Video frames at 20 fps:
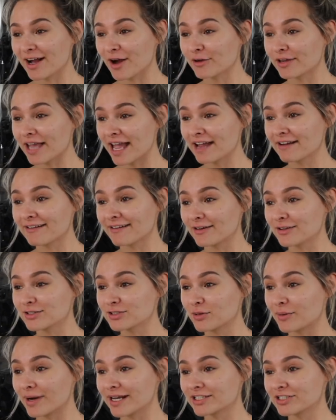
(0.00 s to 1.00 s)
happening? Okay, gross
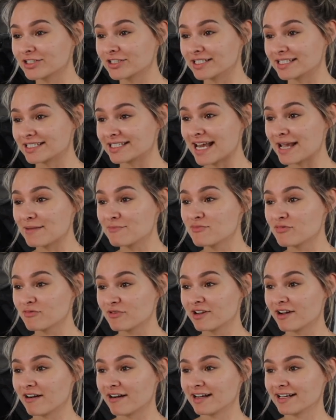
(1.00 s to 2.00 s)
questions. Name
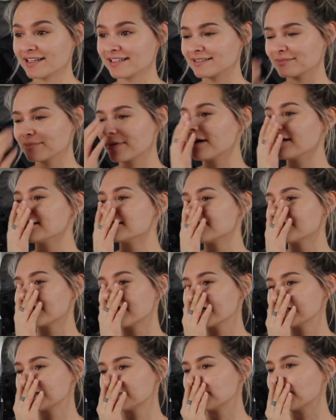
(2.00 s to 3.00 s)
three guy parts of a
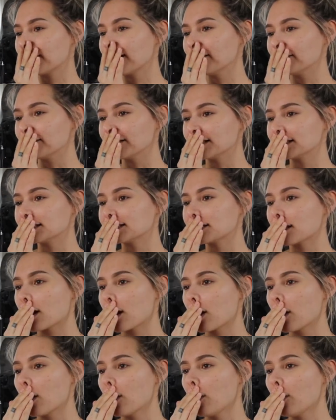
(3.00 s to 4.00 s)
guy's private.
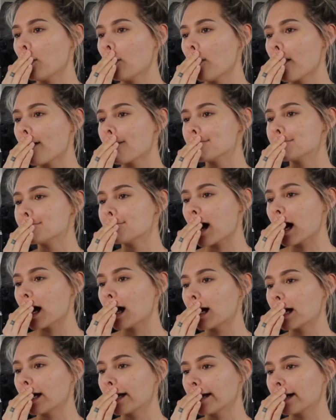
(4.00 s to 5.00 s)
Oh
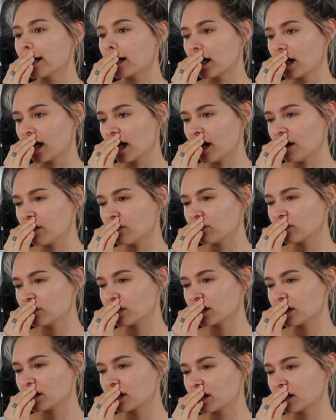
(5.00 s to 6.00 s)
my
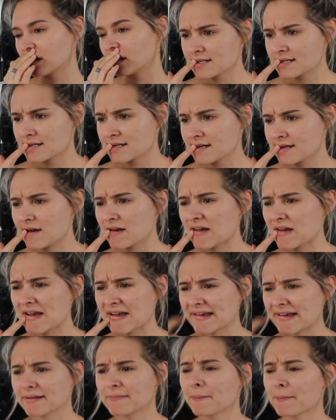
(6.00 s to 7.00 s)
god.
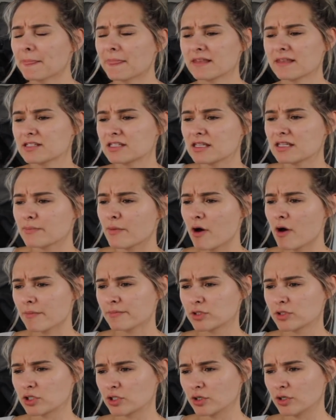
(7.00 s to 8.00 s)
Okay, so the
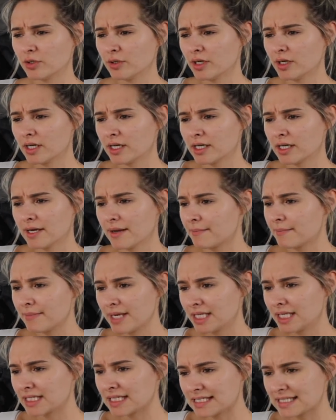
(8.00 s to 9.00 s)
bottom two
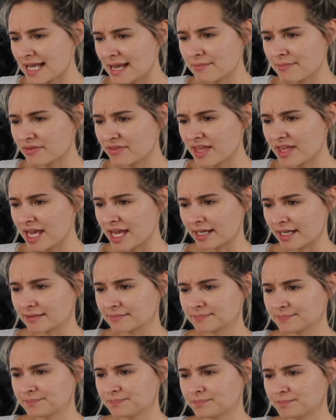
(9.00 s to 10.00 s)
mean the same thing.
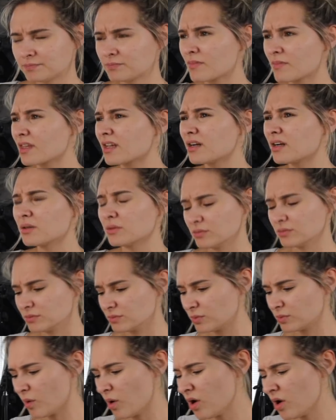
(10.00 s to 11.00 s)

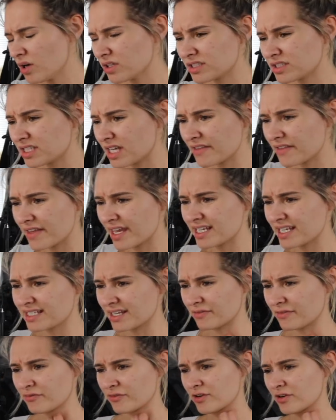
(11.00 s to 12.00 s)
What? Are they
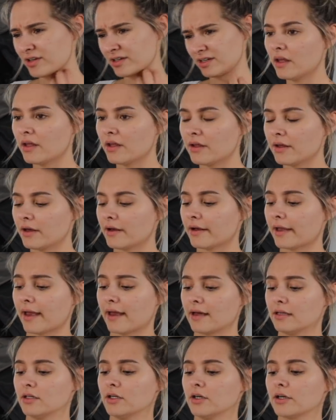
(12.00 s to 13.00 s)
different?
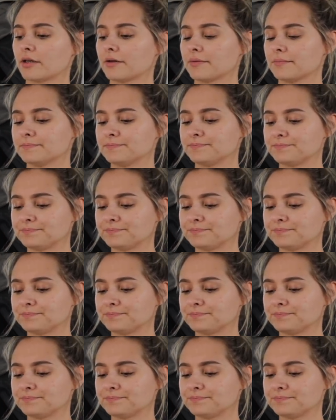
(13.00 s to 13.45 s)
Okay, look.